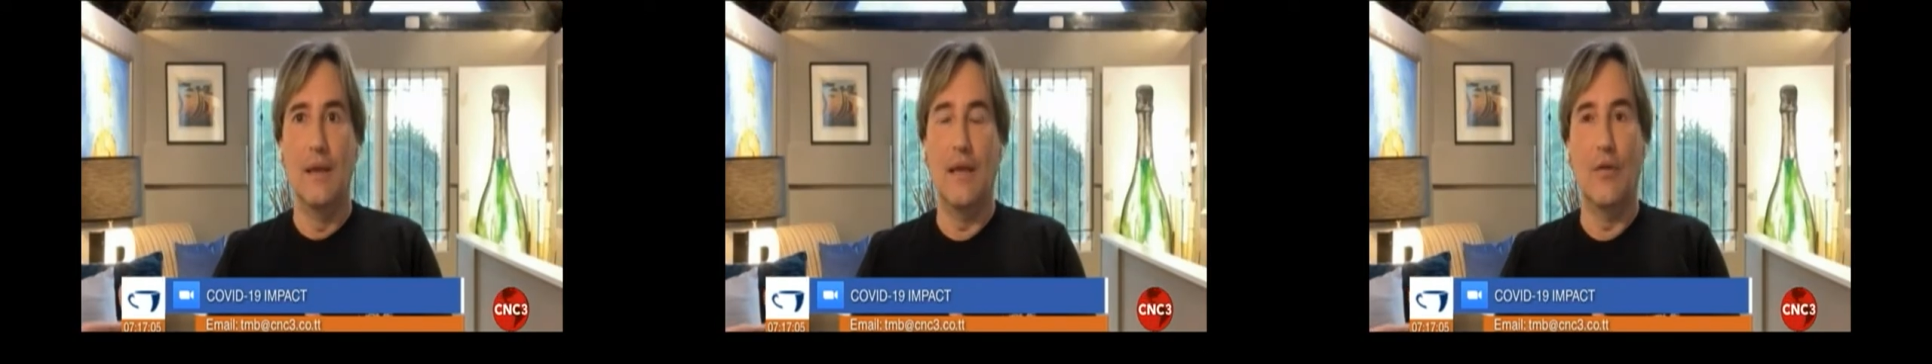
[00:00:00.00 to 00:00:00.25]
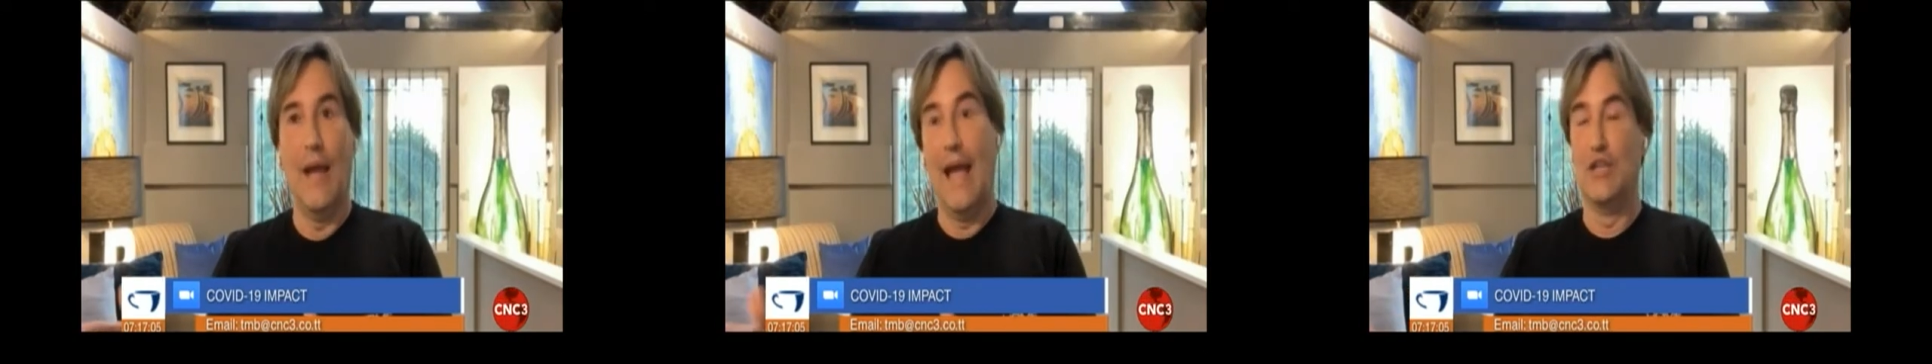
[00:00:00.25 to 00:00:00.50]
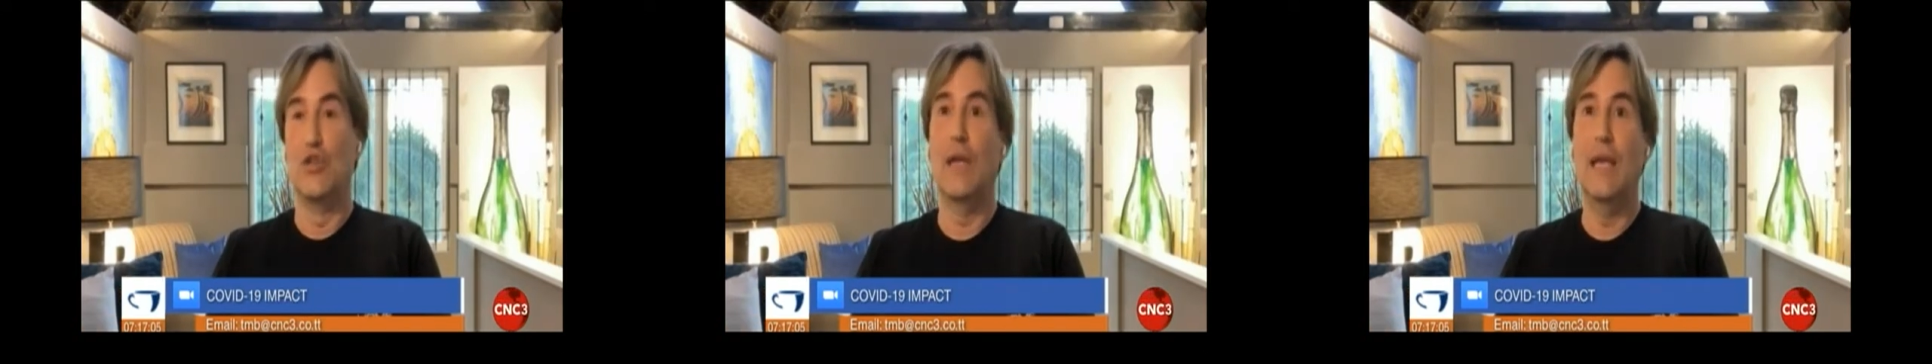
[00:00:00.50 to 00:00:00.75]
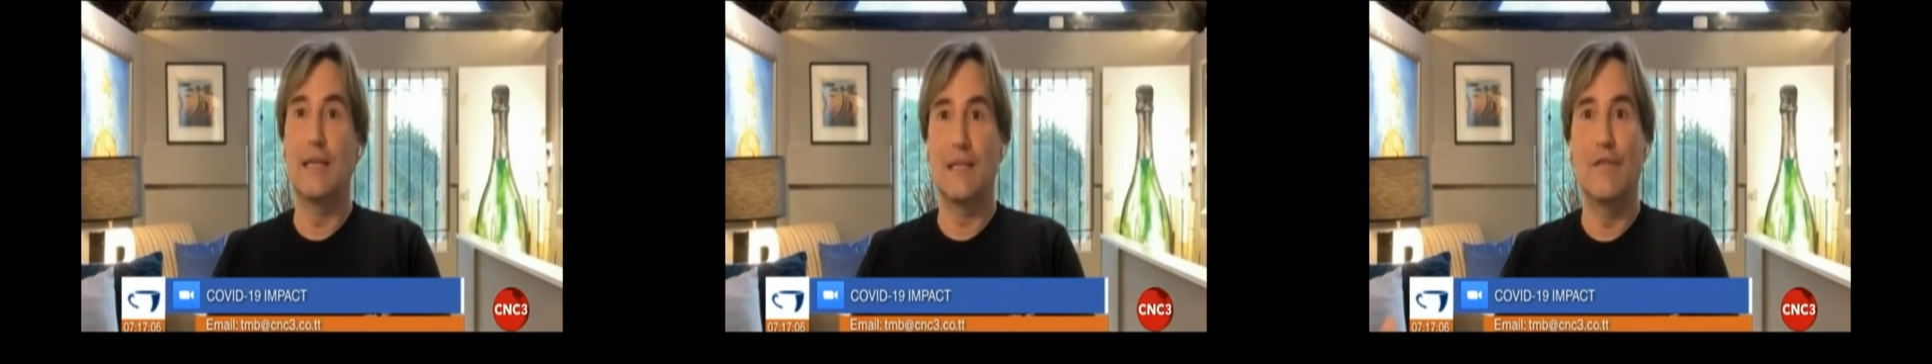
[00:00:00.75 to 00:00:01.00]
you know,
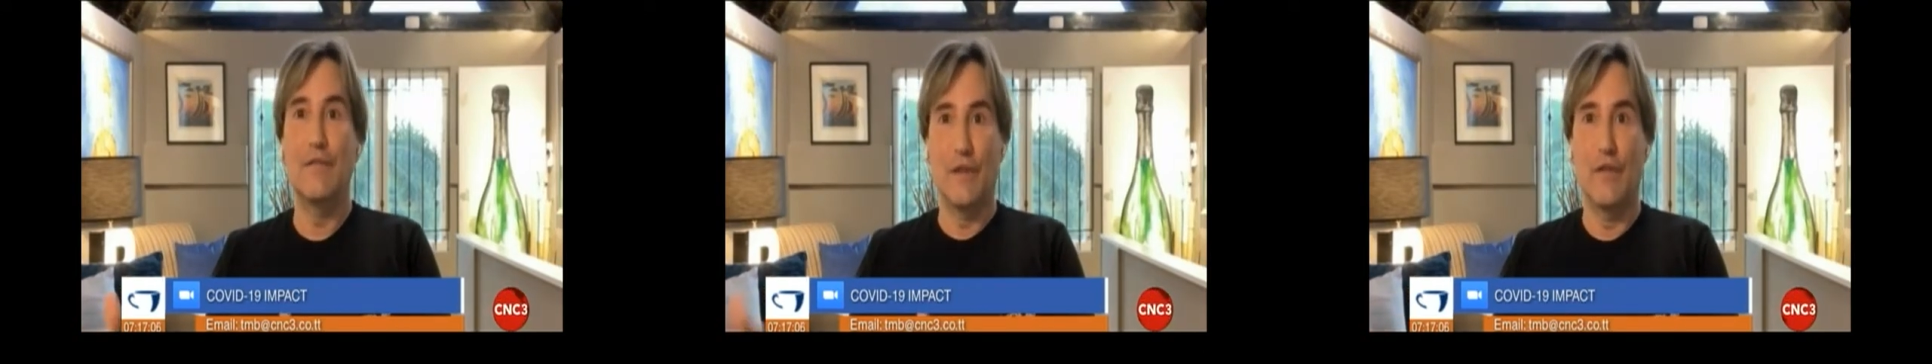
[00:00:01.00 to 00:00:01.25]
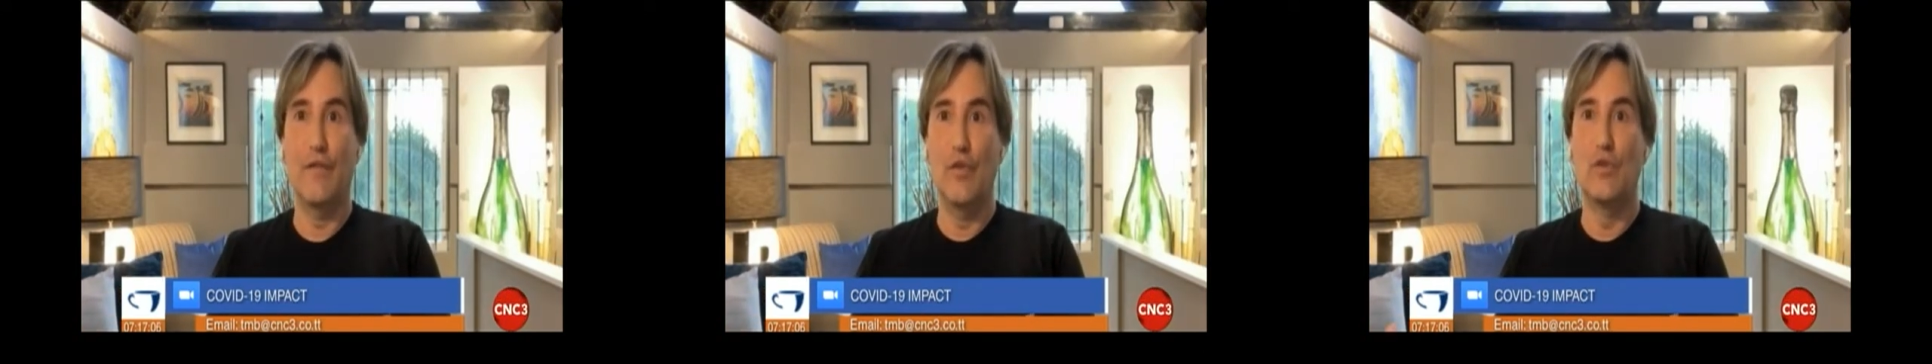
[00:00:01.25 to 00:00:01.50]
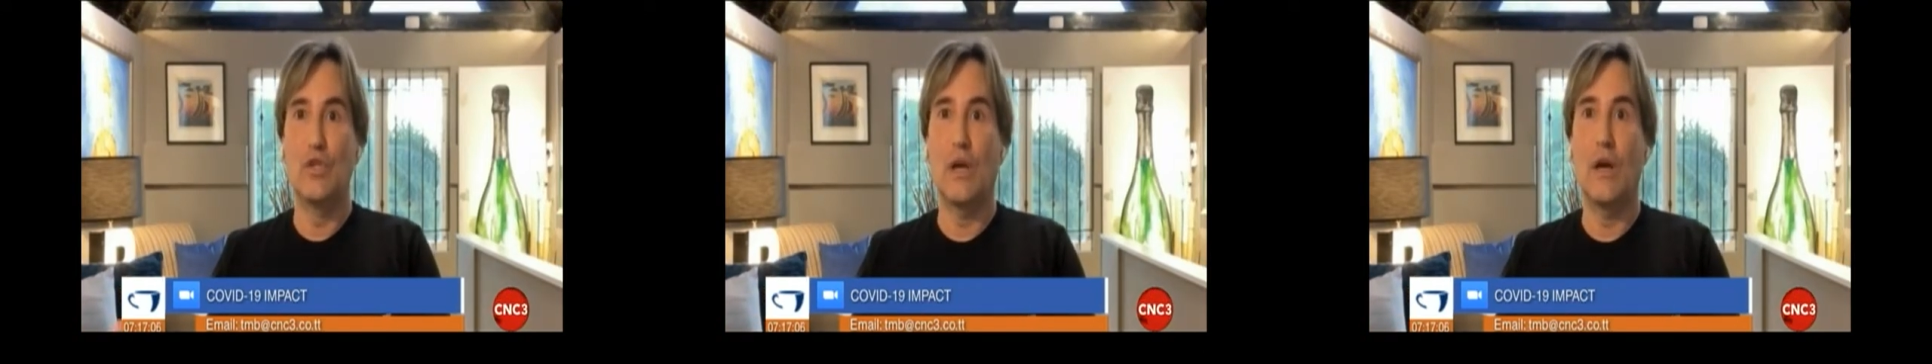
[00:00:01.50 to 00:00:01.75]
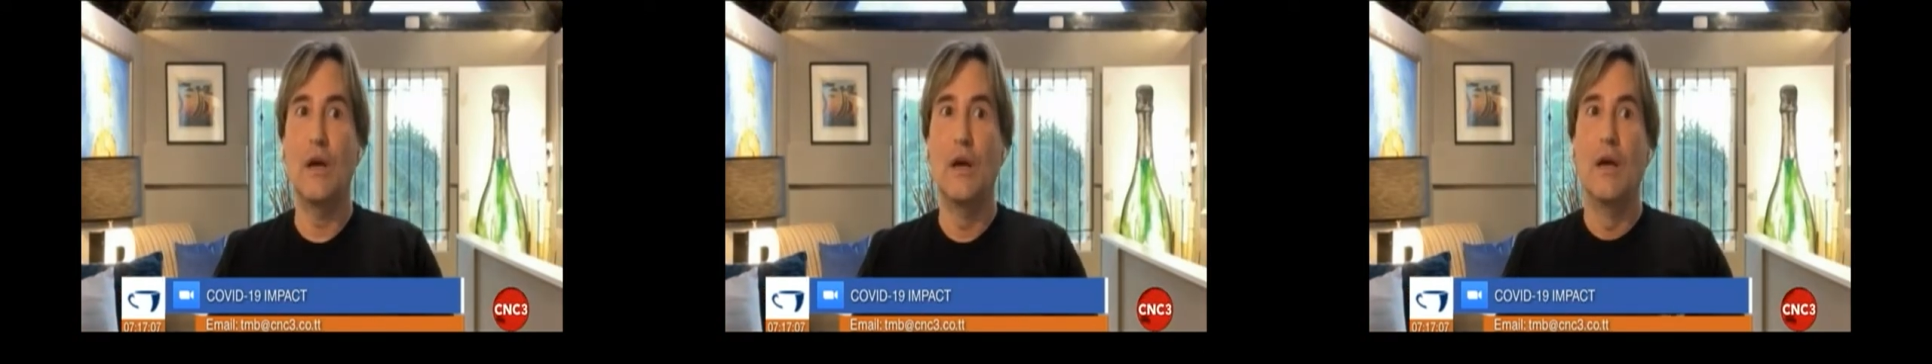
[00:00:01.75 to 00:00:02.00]
educated for the
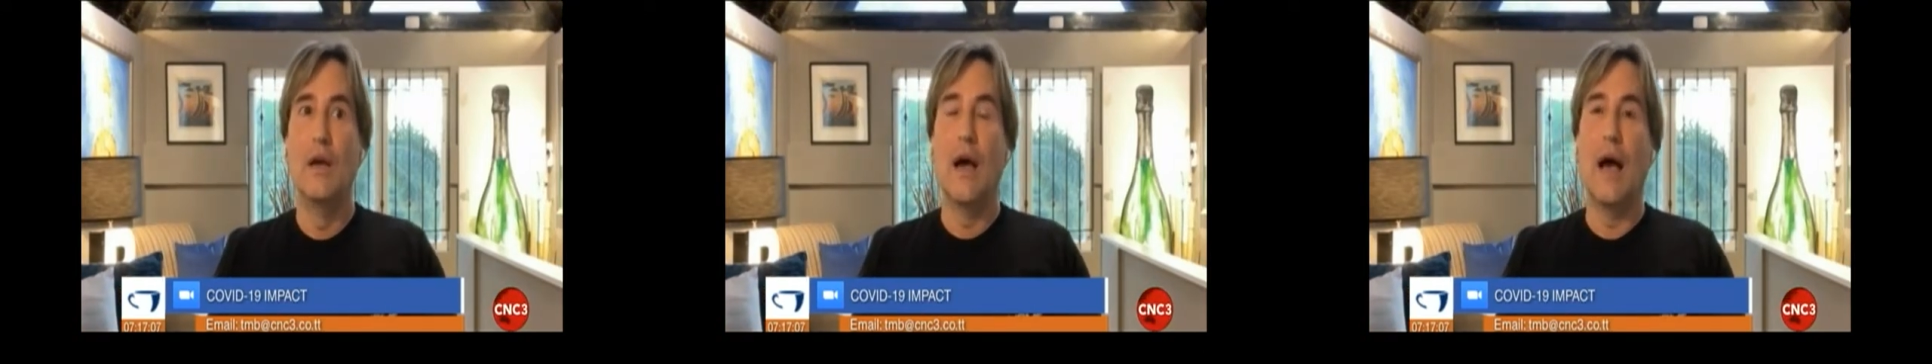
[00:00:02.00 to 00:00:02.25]
future.